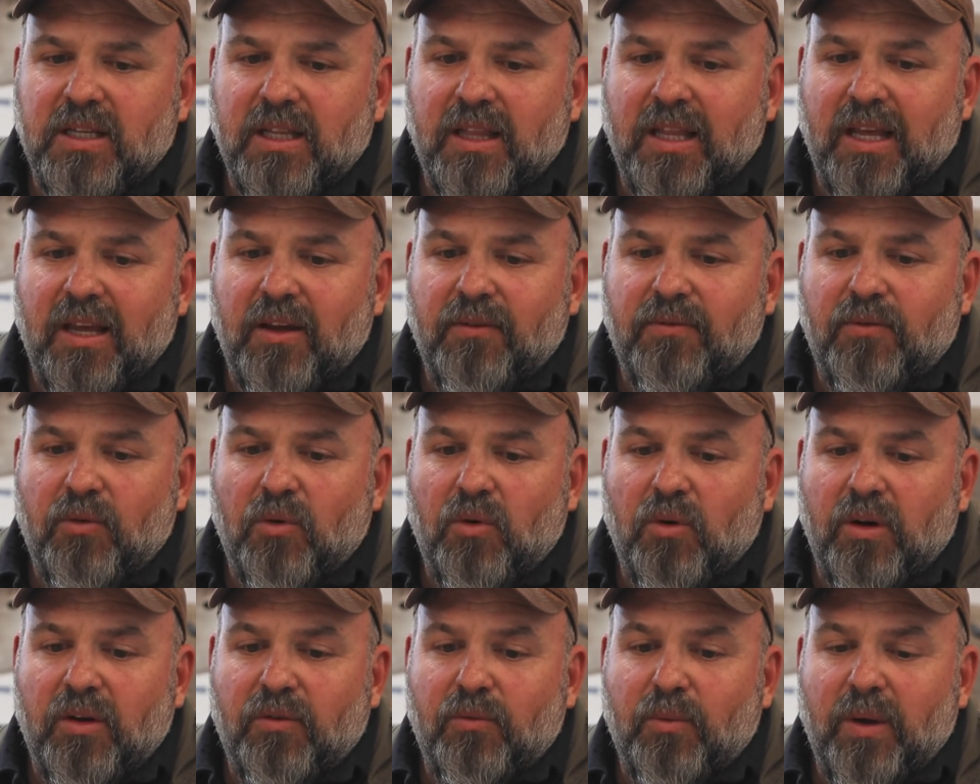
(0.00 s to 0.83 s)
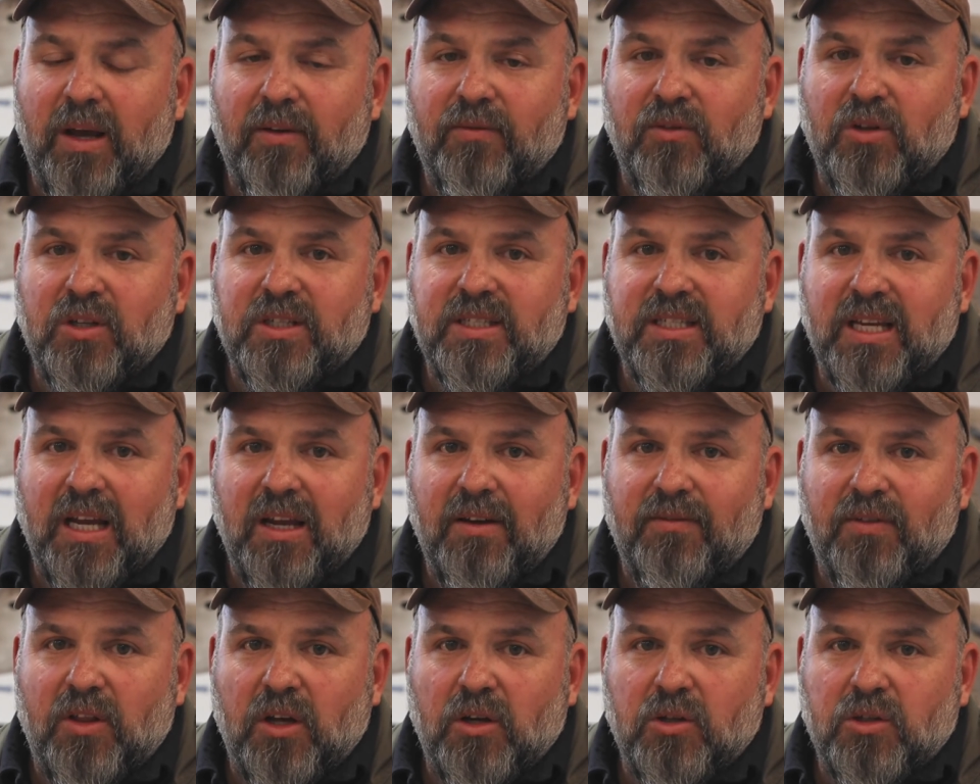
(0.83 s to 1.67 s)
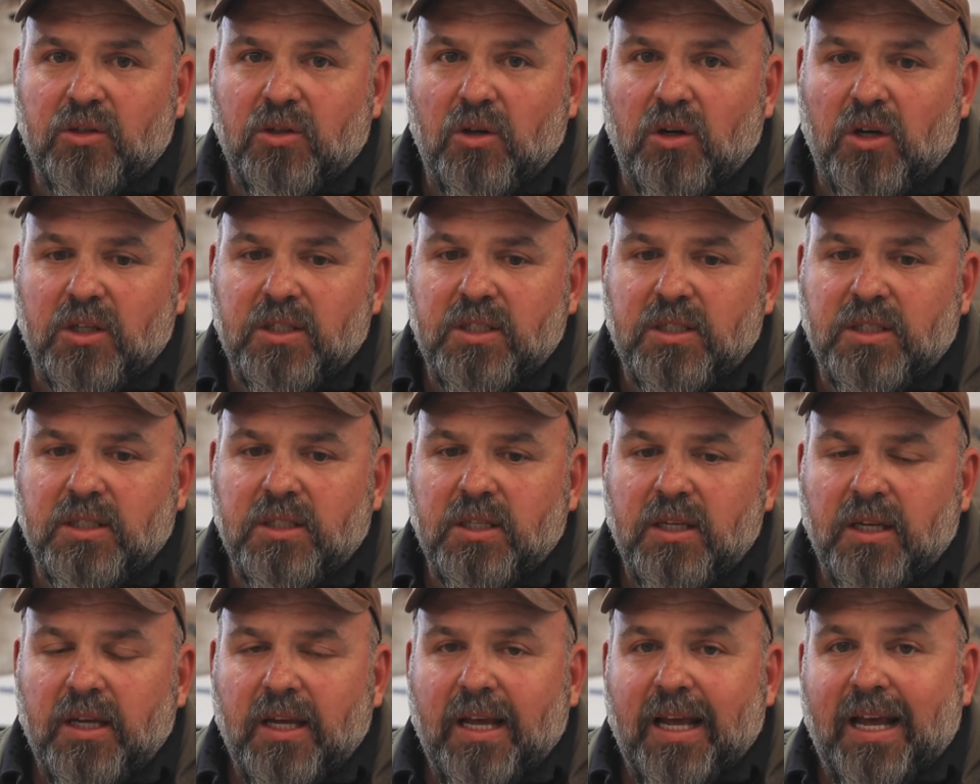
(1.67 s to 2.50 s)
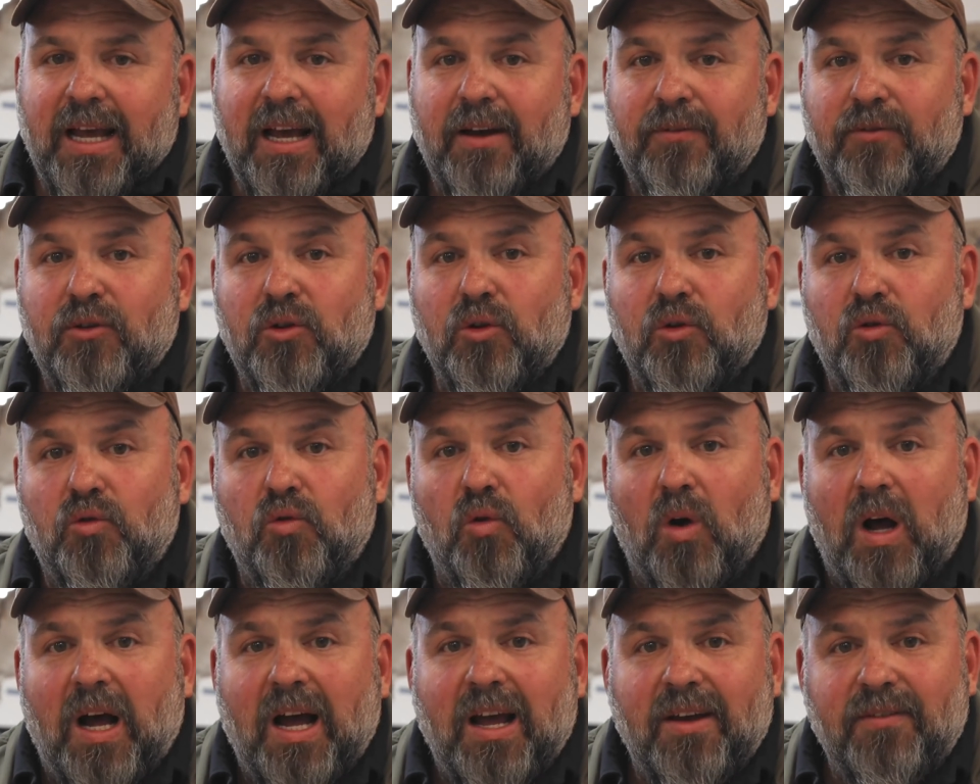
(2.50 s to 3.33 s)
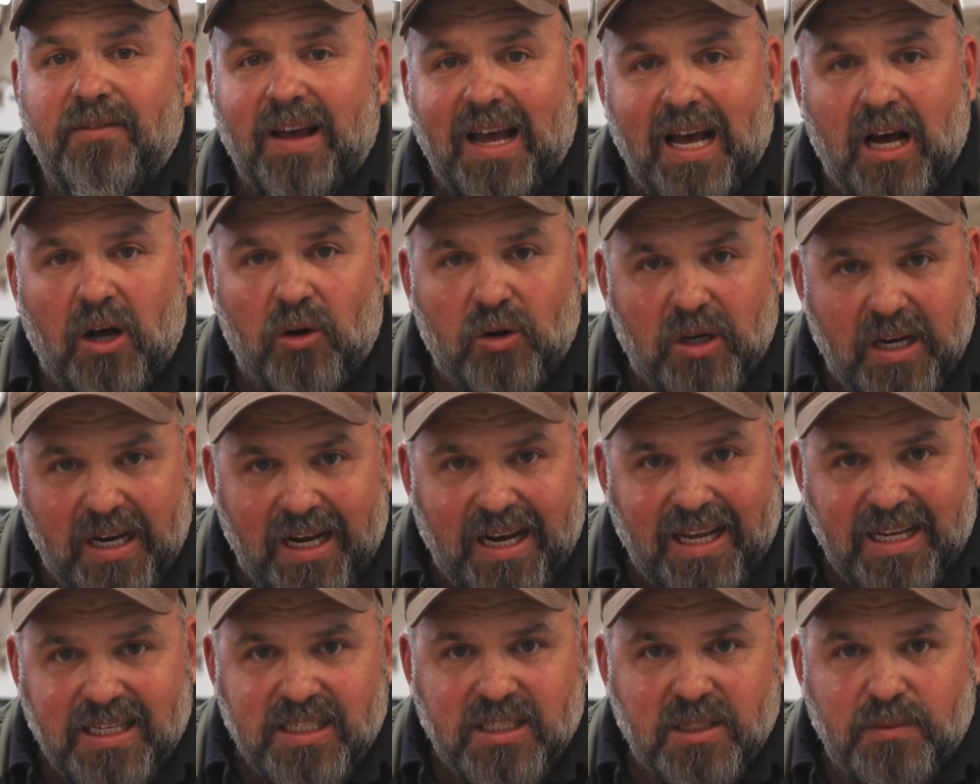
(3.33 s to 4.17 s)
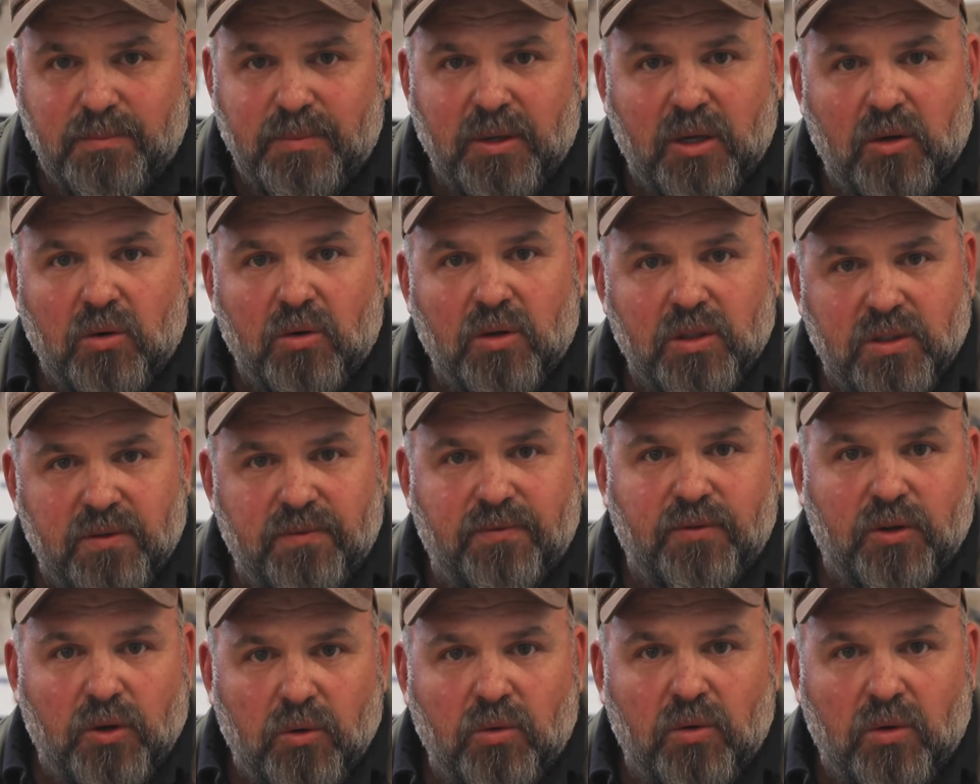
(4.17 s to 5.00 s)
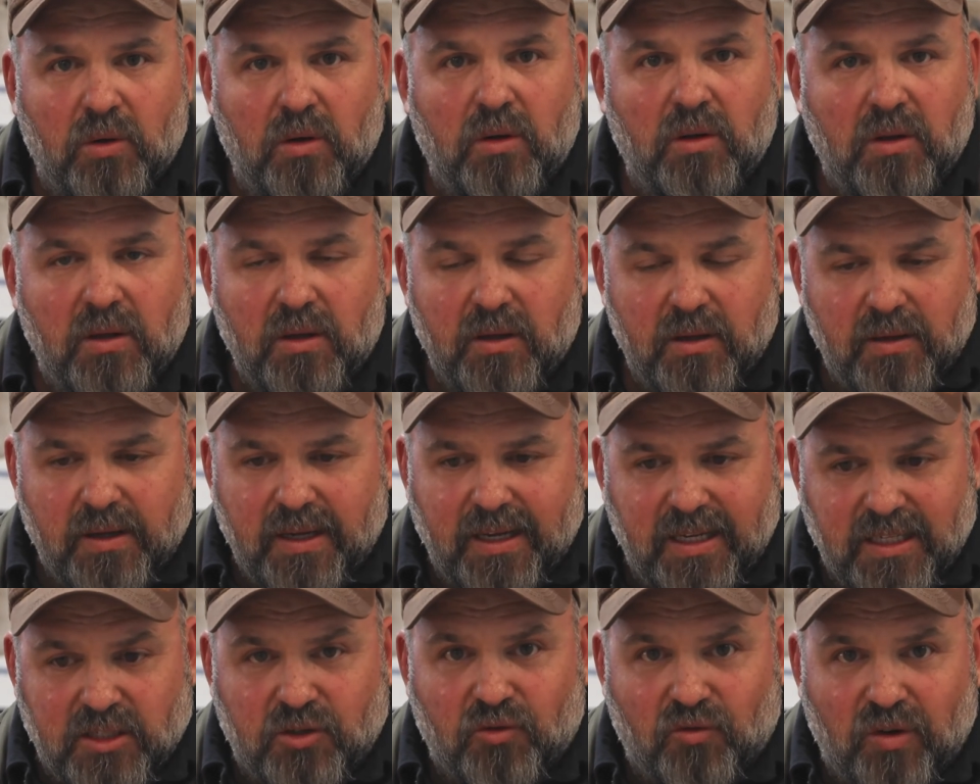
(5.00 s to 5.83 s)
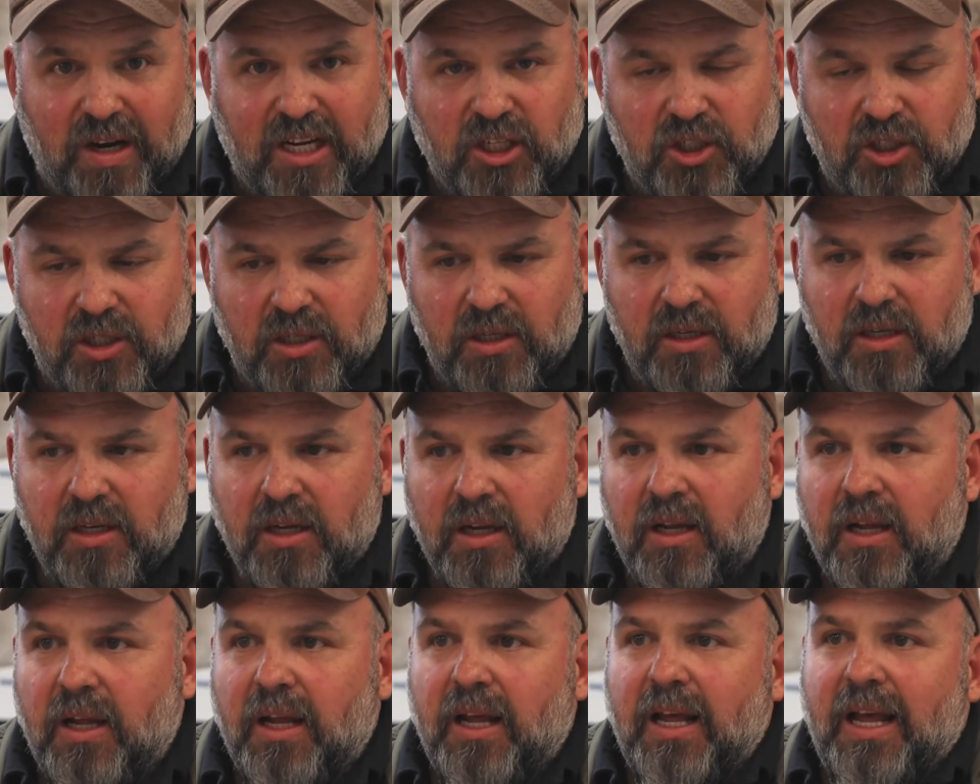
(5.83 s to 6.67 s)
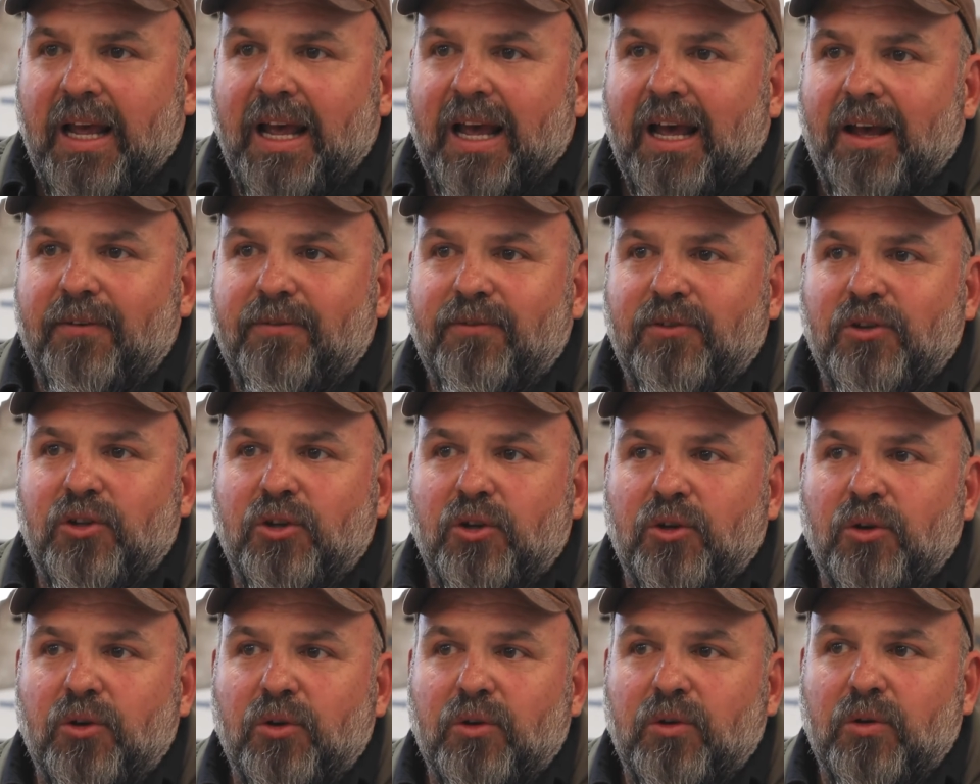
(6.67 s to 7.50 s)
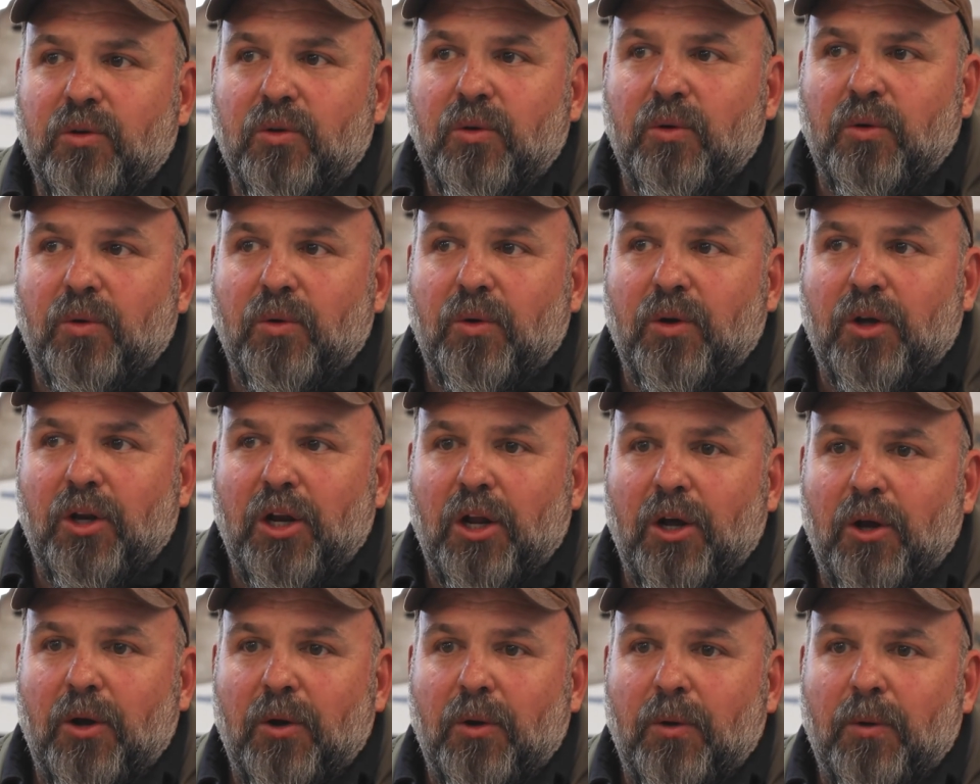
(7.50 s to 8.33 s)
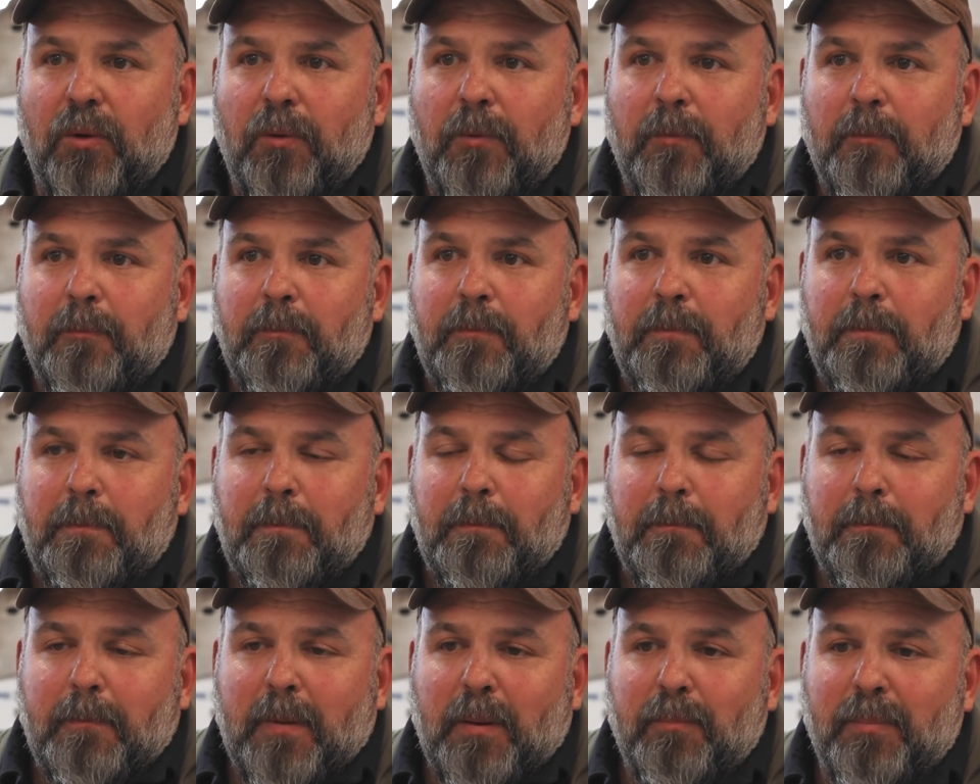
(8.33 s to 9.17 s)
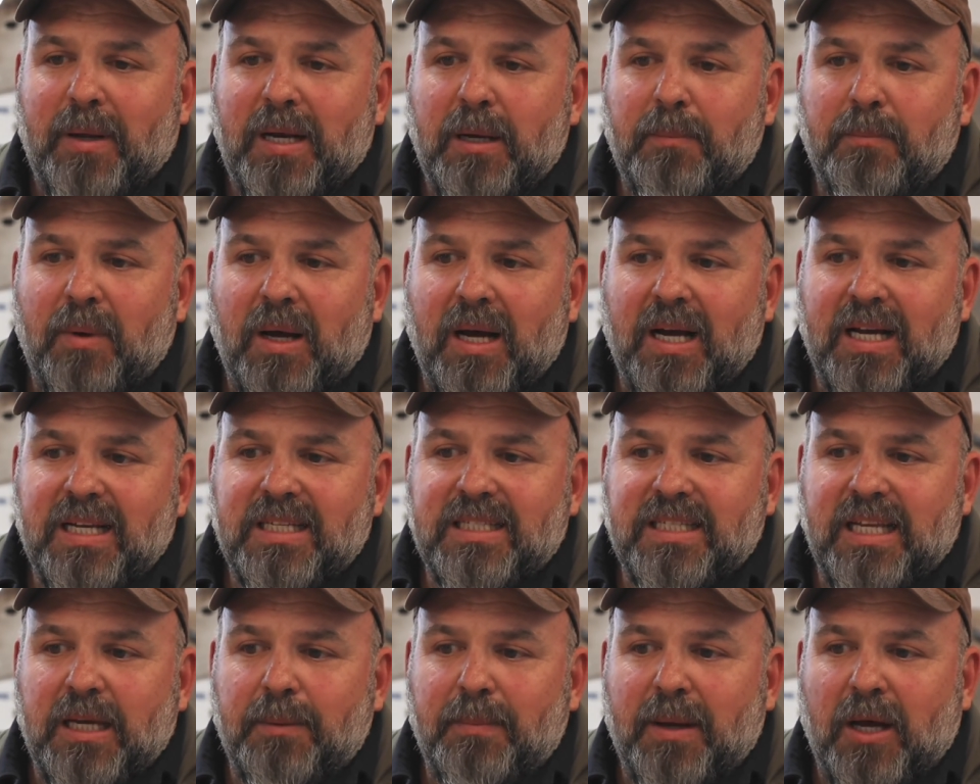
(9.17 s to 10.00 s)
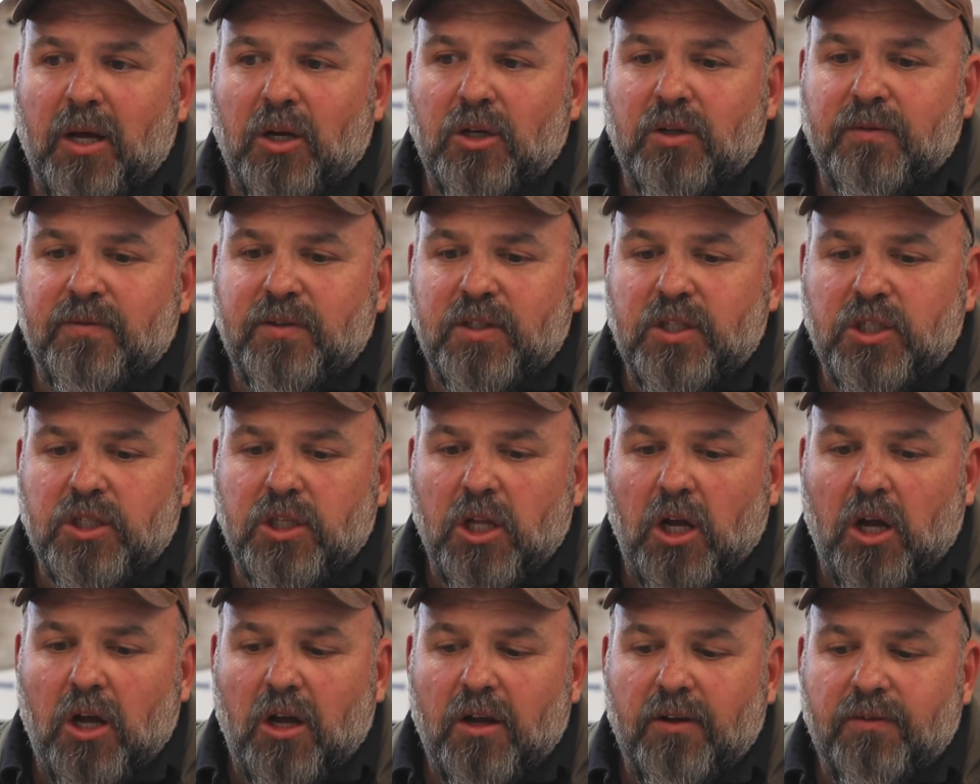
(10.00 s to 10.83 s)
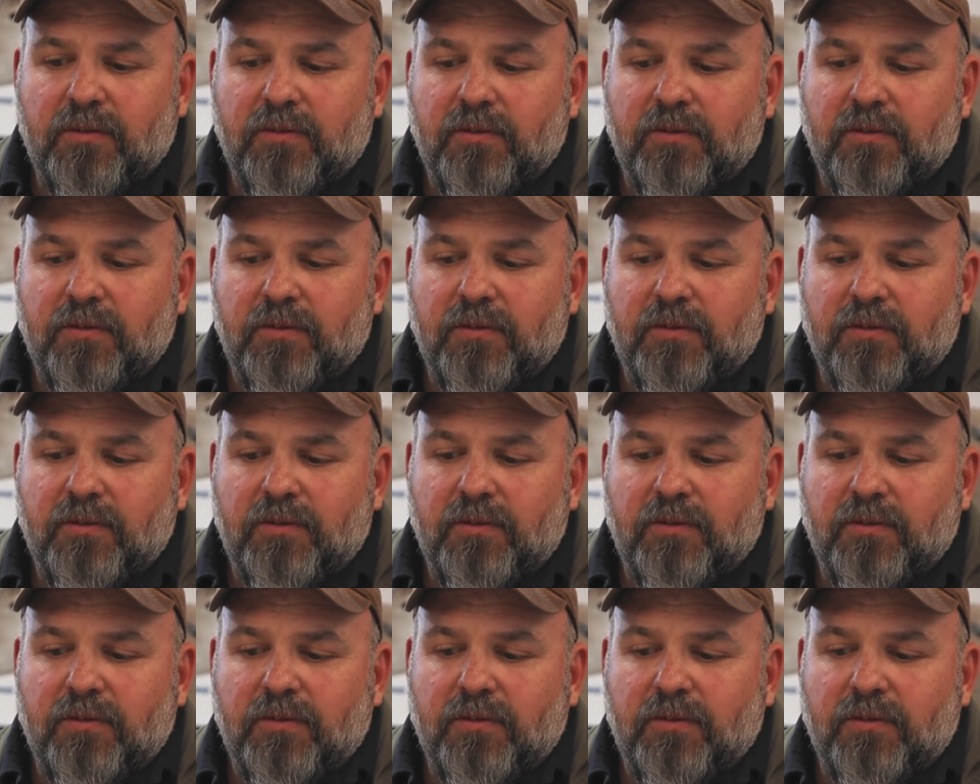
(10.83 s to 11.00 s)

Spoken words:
And therefore, if we have to save those costs, have to drive out less because fuel is rationed, have to, you know, minimize the amount of staff